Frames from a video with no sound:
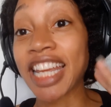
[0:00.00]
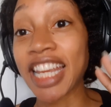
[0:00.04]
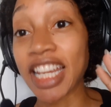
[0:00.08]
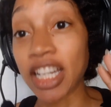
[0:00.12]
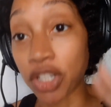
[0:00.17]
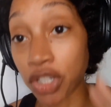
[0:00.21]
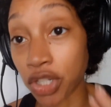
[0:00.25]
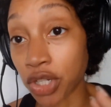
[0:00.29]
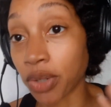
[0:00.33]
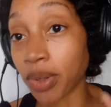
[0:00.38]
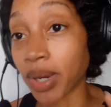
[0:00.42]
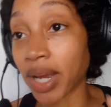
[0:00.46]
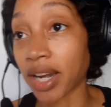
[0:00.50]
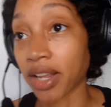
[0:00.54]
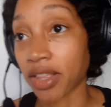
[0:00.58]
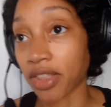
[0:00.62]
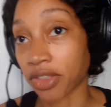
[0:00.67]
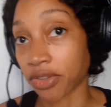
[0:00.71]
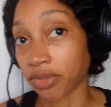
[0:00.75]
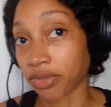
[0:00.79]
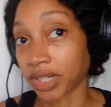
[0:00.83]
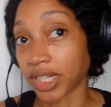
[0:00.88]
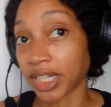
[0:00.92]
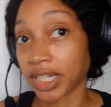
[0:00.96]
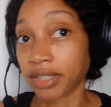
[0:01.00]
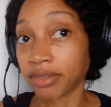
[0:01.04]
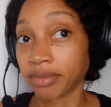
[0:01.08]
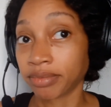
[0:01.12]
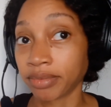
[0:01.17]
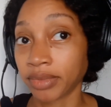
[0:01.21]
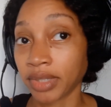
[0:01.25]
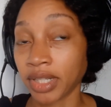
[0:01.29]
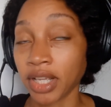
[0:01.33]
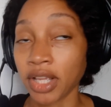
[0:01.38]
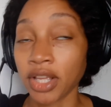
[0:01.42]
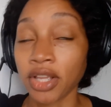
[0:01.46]
get 2 out of 3.
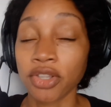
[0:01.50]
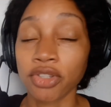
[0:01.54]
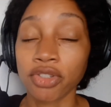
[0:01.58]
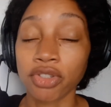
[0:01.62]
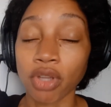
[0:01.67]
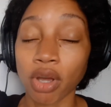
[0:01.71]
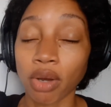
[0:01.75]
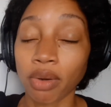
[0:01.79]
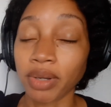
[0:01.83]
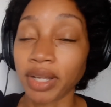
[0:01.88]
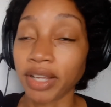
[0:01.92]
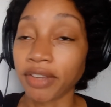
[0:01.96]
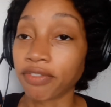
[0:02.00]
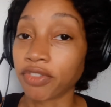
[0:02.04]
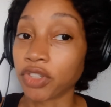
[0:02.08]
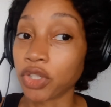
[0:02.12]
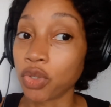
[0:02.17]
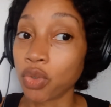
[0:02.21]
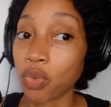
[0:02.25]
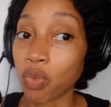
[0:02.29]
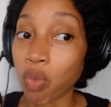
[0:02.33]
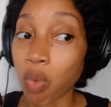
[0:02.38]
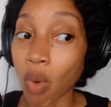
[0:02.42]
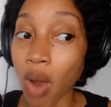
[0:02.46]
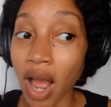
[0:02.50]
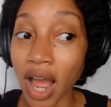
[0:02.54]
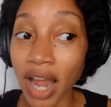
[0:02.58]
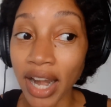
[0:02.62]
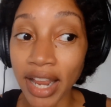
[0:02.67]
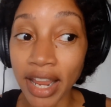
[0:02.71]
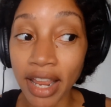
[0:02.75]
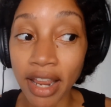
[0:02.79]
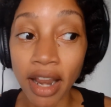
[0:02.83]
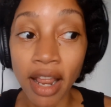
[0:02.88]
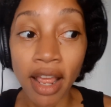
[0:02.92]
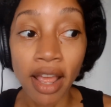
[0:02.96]
So if you want
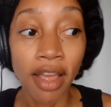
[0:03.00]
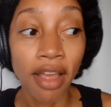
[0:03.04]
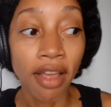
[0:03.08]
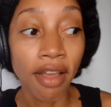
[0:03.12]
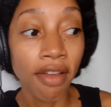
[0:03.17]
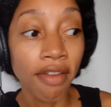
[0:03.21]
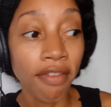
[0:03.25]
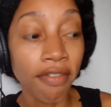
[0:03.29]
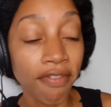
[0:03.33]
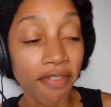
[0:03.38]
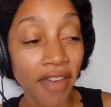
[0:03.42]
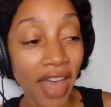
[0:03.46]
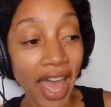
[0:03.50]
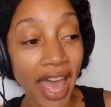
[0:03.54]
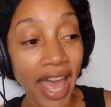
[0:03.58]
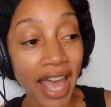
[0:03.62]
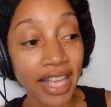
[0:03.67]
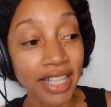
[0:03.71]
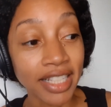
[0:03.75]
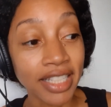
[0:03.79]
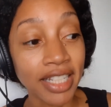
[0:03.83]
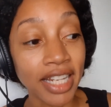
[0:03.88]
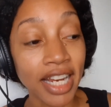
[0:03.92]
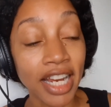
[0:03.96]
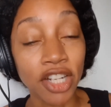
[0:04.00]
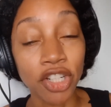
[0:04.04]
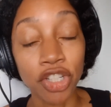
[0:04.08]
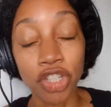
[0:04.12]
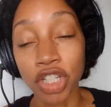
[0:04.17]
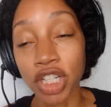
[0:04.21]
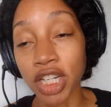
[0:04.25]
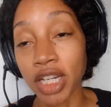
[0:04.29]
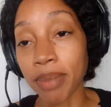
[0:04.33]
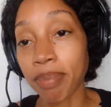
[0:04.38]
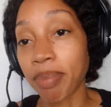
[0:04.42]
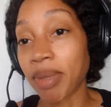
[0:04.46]
it fast and
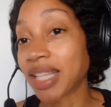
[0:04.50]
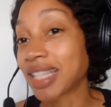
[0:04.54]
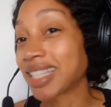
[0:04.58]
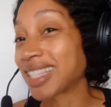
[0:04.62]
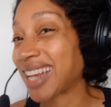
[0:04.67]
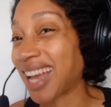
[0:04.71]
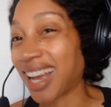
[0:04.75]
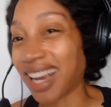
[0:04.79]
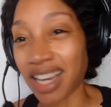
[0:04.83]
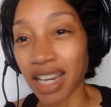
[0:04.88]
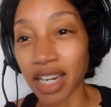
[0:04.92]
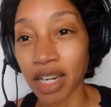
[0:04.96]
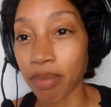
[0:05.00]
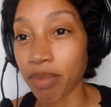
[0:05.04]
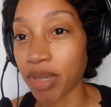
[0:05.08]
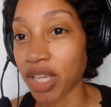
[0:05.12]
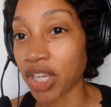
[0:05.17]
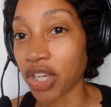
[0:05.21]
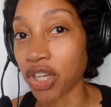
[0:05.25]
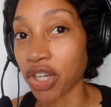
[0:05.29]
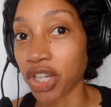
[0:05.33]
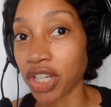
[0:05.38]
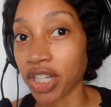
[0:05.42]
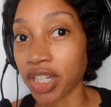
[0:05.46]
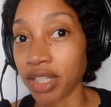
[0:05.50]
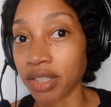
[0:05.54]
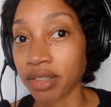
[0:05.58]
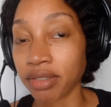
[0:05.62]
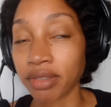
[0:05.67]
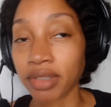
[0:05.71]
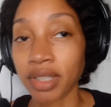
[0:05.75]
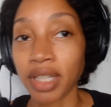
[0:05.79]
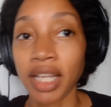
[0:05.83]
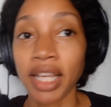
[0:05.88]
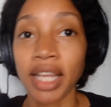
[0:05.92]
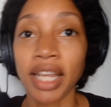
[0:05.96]
cheap, it's not gonna be good.
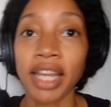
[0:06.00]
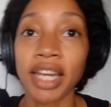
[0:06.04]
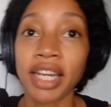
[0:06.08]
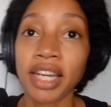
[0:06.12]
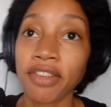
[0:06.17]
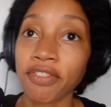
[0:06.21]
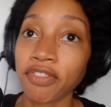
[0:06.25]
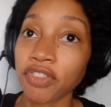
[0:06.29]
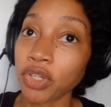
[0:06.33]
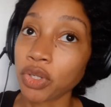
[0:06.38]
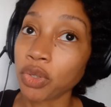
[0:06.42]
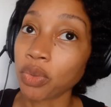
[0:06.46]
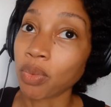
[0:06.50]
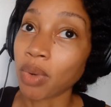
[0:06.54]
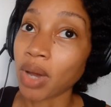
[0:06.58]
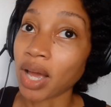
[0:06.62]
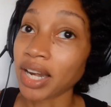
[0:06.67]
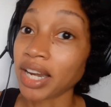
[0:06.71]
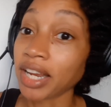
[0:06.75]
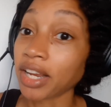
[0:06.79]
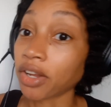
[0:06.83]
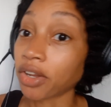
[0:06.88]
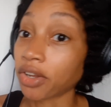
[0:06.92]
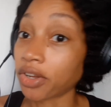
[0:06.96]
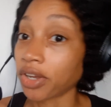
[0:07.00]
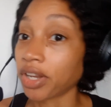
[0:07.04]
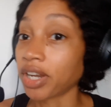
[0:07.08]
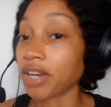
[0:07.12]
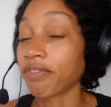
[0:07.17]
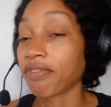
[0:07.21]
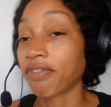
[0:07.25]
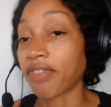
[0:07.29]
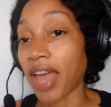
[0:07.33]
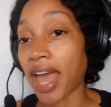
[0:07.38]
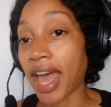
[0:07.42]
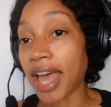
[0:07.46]
And if you want it good
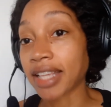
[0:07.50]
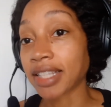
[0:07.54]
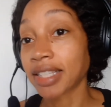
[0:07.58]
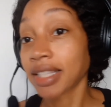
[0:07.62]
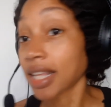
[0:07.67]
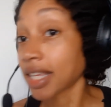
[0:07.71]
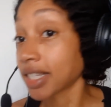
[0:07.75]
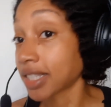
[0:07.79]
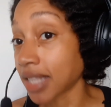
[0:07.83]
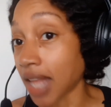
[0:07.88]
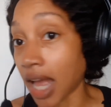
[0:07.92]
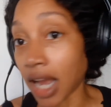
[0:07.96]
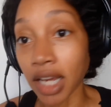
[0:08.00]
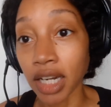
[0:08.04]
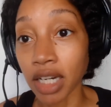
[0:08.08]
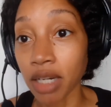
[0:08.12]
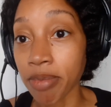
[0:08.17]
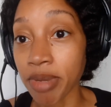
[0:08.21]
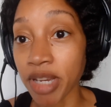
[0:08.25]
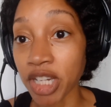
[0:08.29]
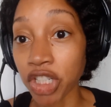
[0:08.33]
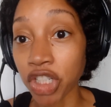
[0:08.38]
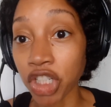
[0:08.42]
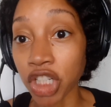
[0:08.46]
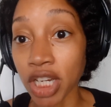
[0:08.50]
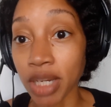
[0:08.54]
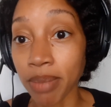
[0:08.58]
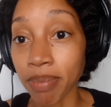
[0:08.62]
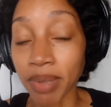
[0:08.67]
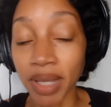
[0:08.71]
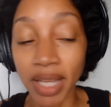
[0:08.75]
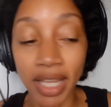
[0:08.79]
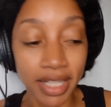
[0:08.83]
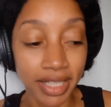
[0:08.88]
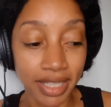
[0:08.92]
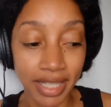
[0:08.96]
and fast, it's not gonna be
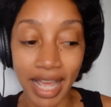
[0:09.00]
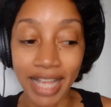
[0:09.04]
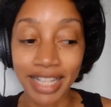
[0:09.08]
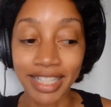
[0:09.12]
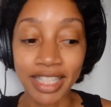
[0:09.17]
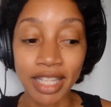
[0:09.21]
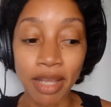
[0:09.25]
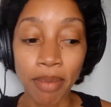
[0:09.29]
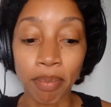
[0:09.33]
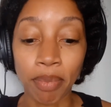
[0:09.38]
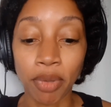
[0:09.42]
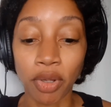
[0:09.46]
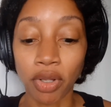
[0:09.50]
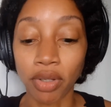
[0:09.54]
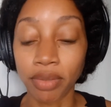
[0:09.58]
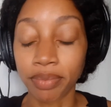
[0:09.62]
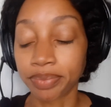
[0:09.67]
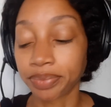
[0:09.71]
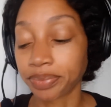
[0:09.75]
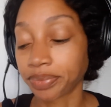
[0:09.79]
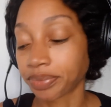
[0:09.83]
cheap. It's that simple.